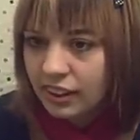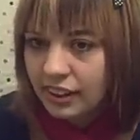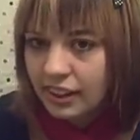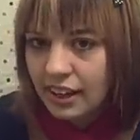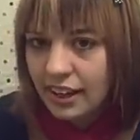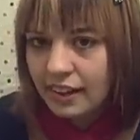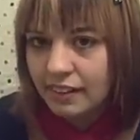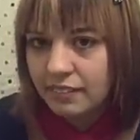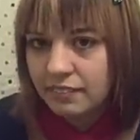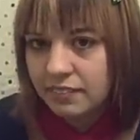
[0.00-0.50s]

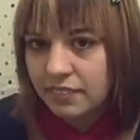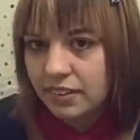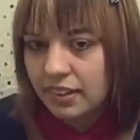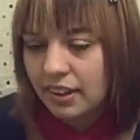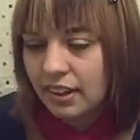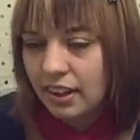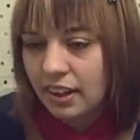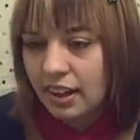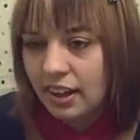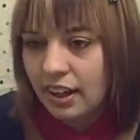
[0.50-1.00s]
yeah
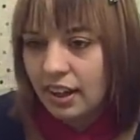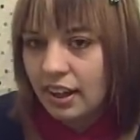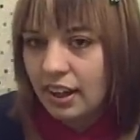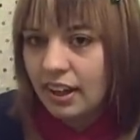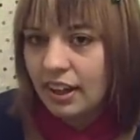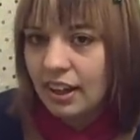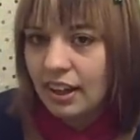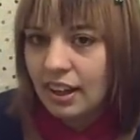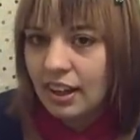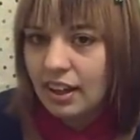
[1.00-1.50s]

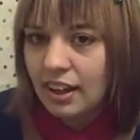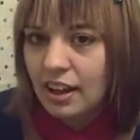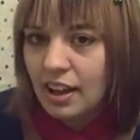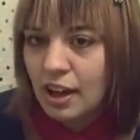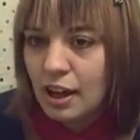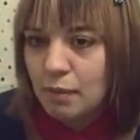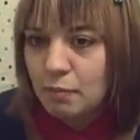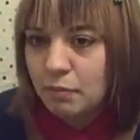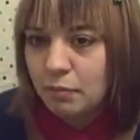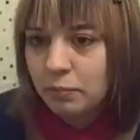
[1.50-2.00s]

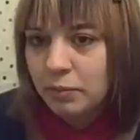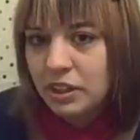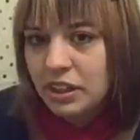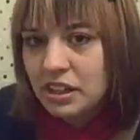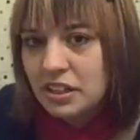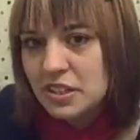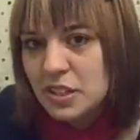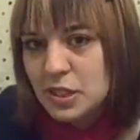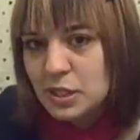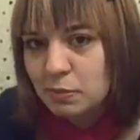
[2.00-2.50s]
um, we
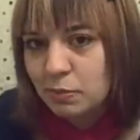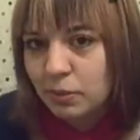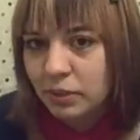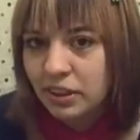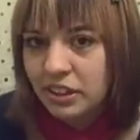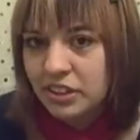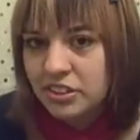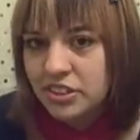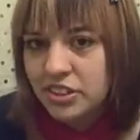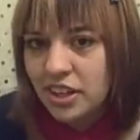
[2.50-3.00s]
need to
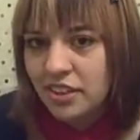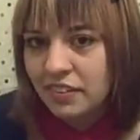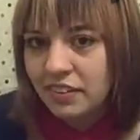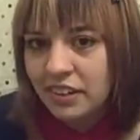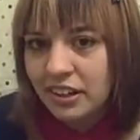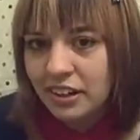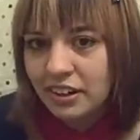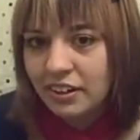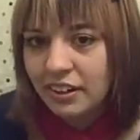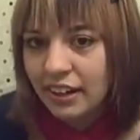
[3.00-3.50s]
support each other
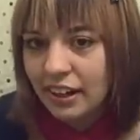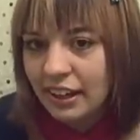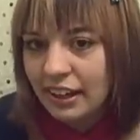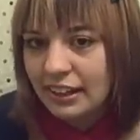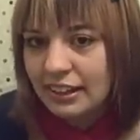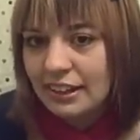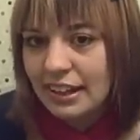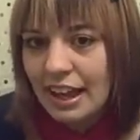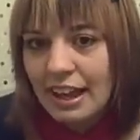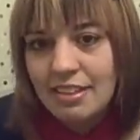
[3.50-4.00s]
here,
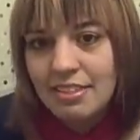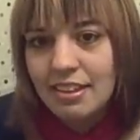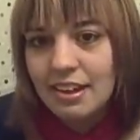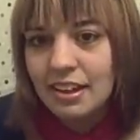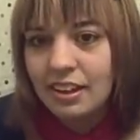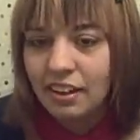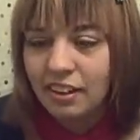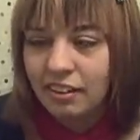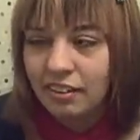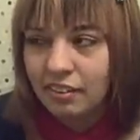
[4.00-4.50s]
and I
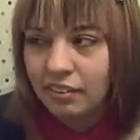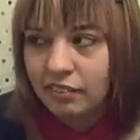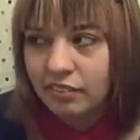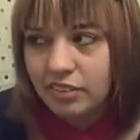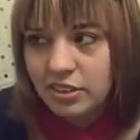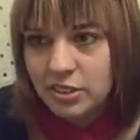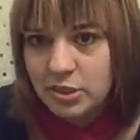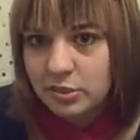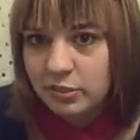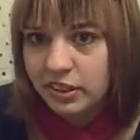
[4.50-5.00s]
think
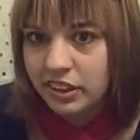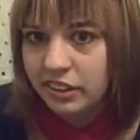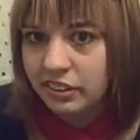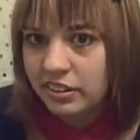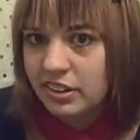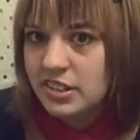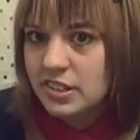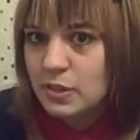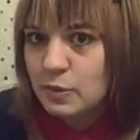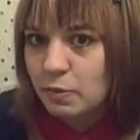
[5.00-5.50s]
there's a really
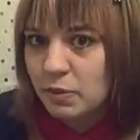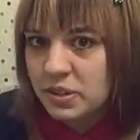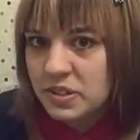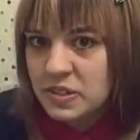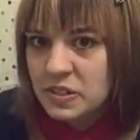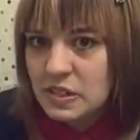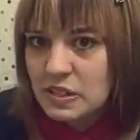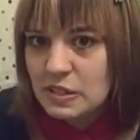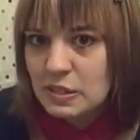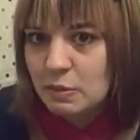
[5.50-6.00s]
great
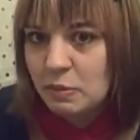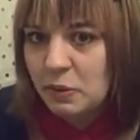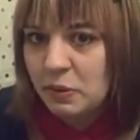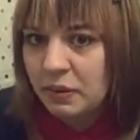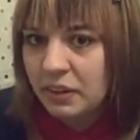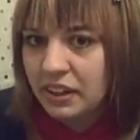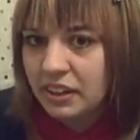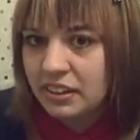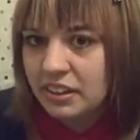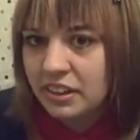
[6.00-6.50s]
support system
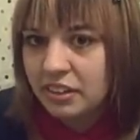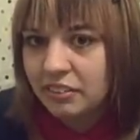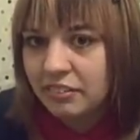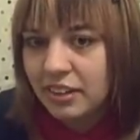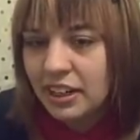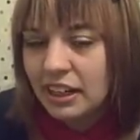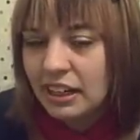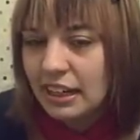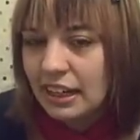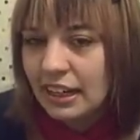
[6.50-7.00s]
going on here
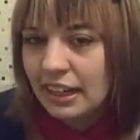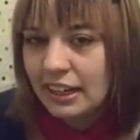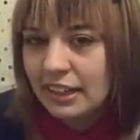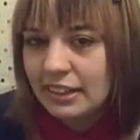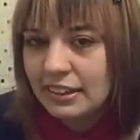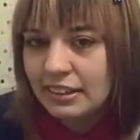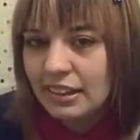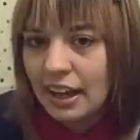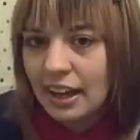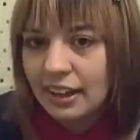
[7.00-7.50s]
already,
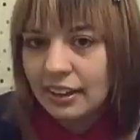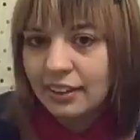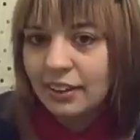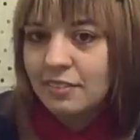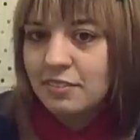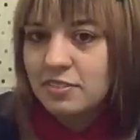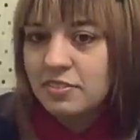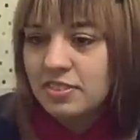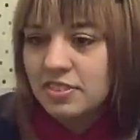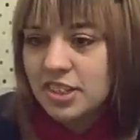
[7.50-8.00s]
and I
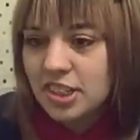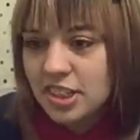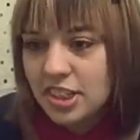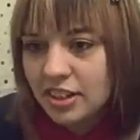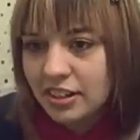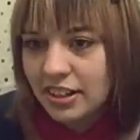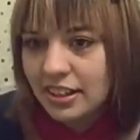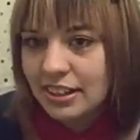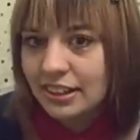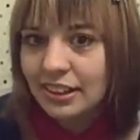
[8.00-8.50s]
love
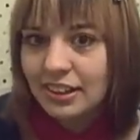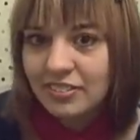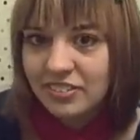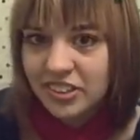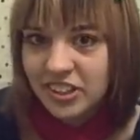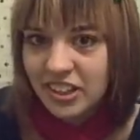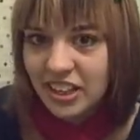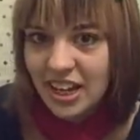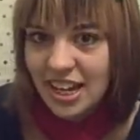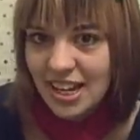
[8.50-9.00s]
sharing the
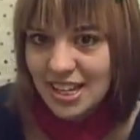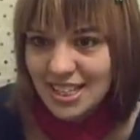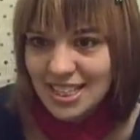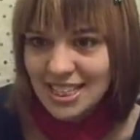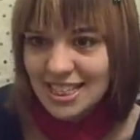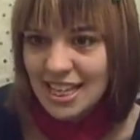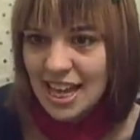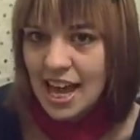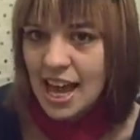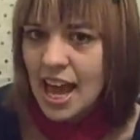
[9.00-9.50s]
love with you
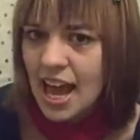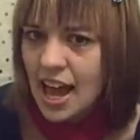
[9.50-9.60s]
guys.